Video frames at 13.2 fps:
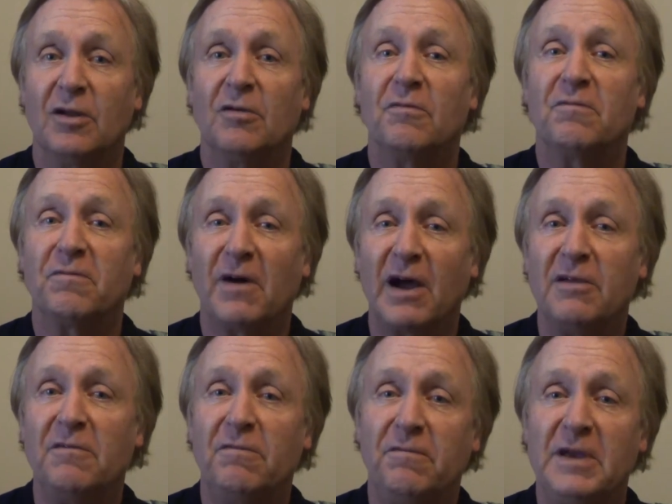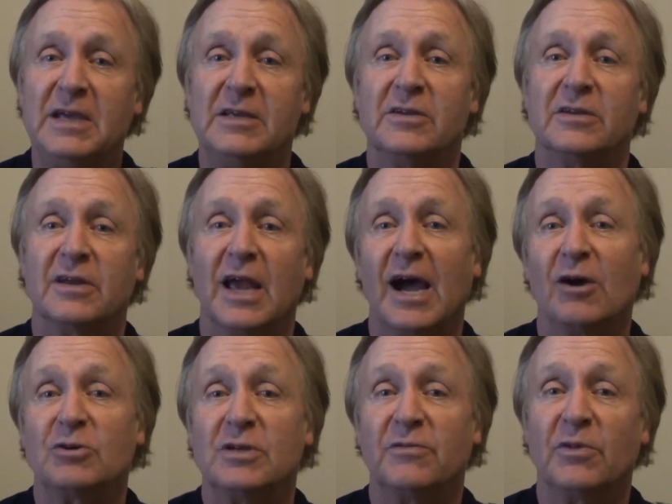5 feet
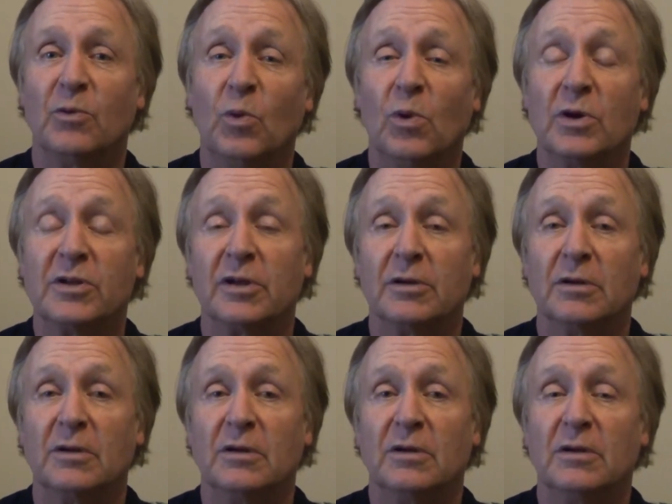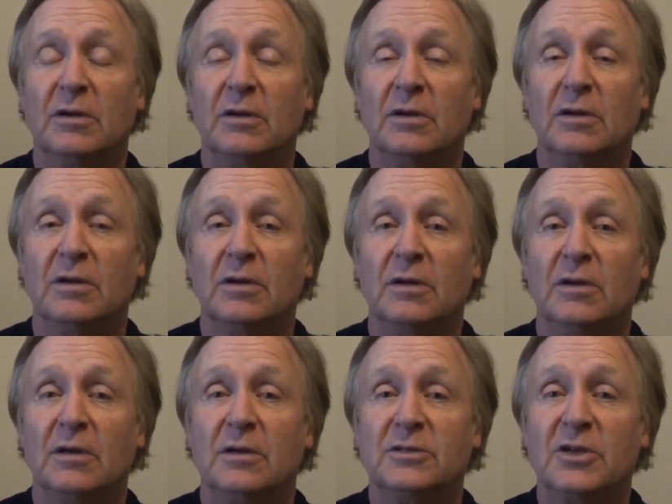out of the water.
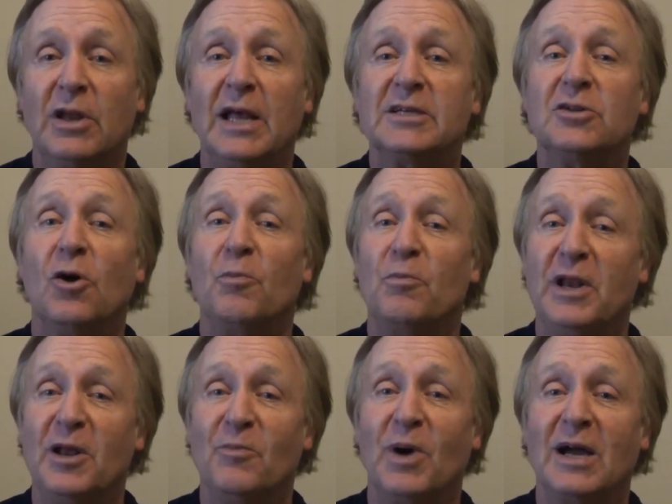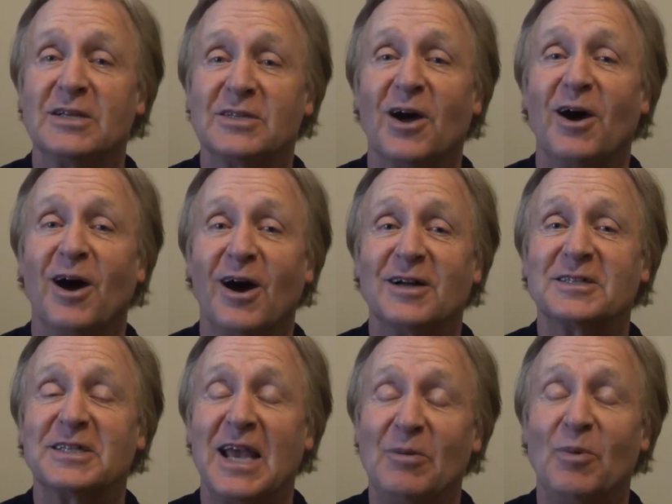So let's not minimize our
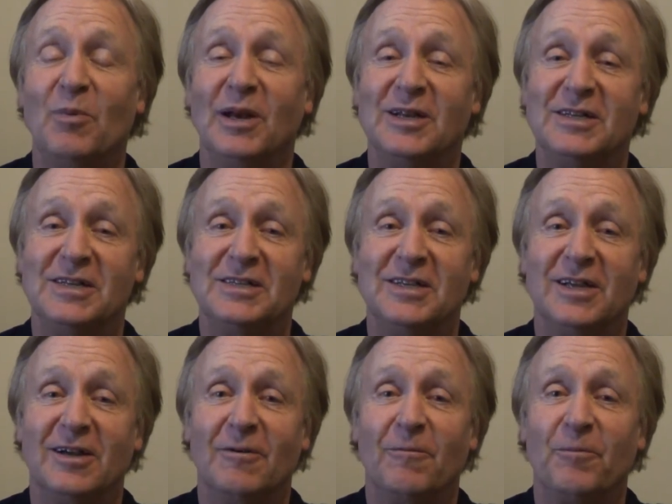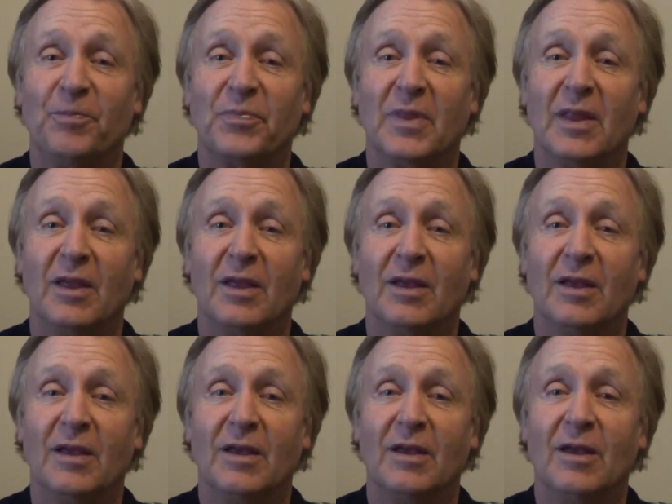heart's capabilities here.
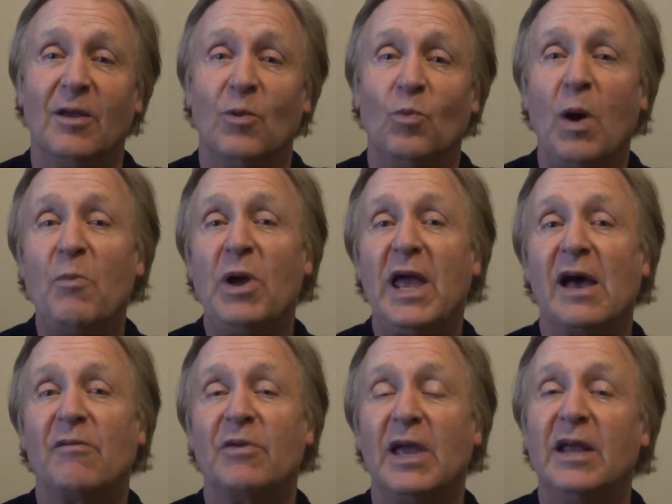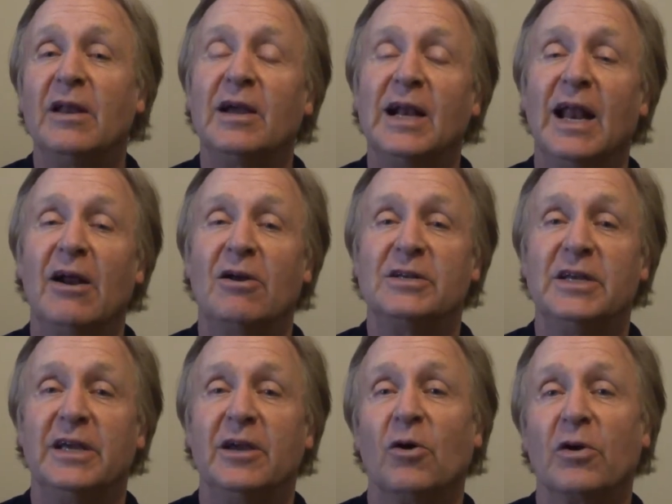When we have inner
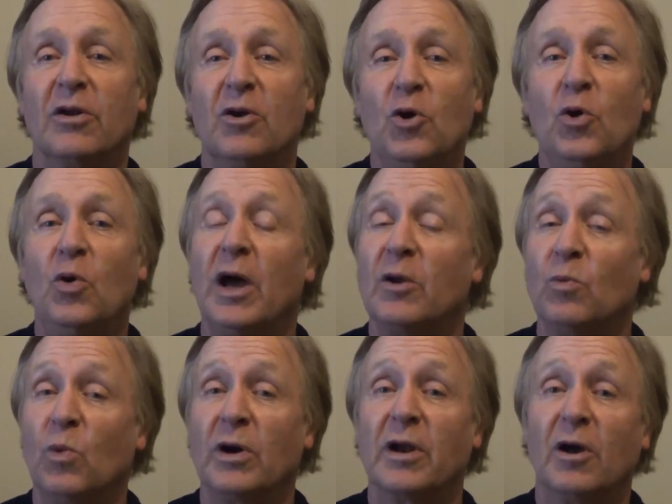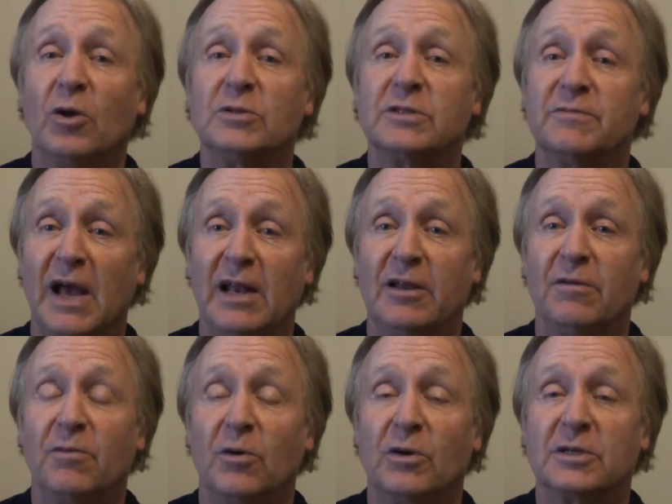clarity on who and what holds value
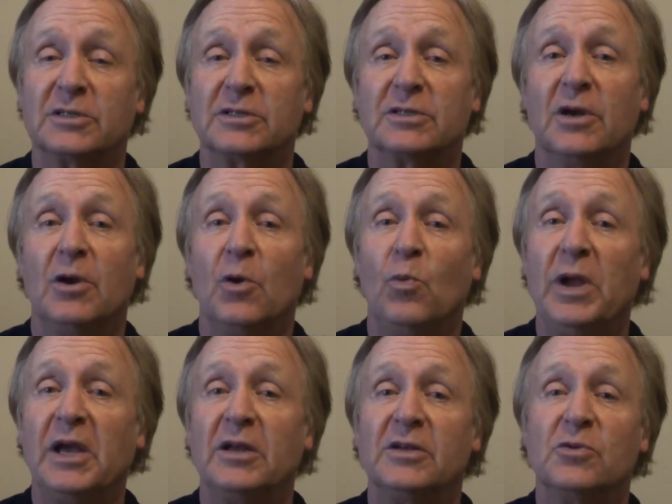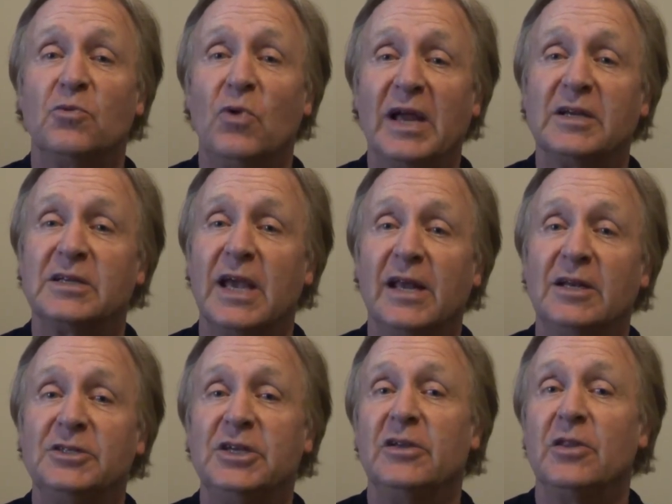for us, we can direct
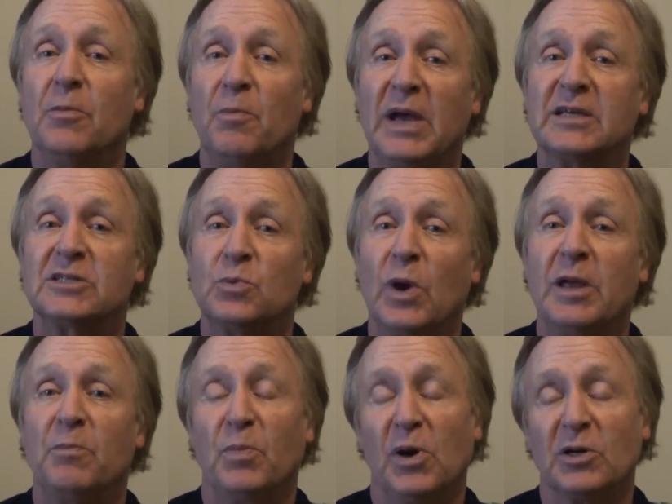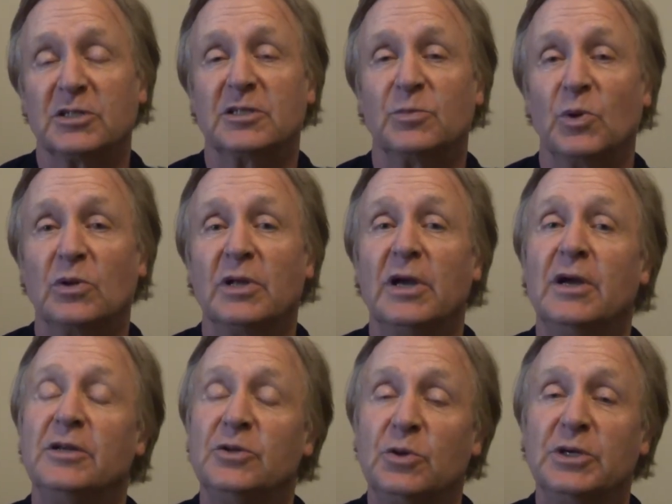energy in the best way possible
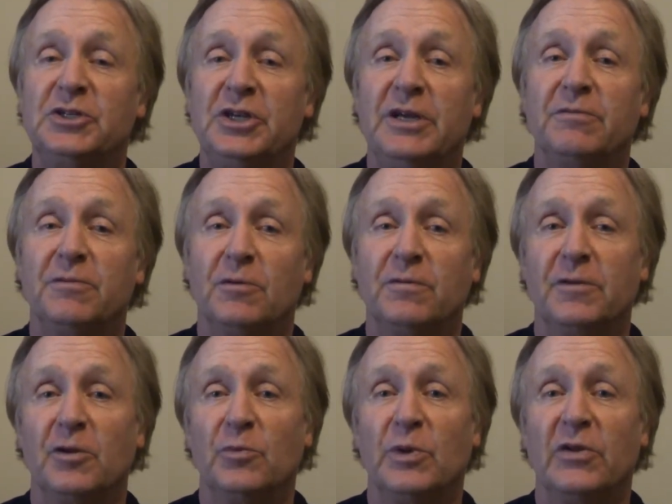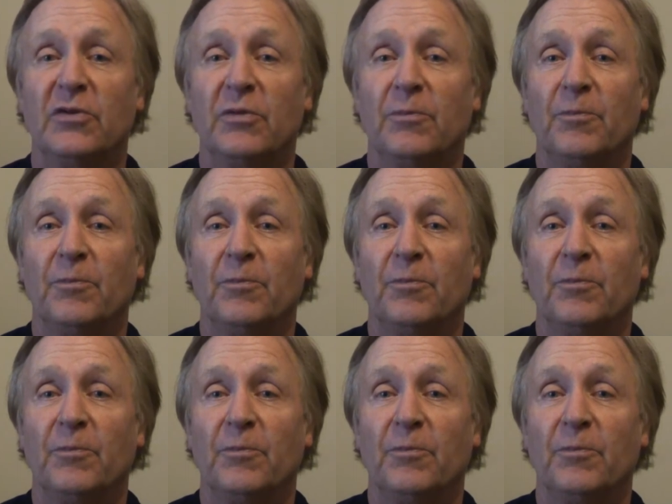to achieve fulfillment.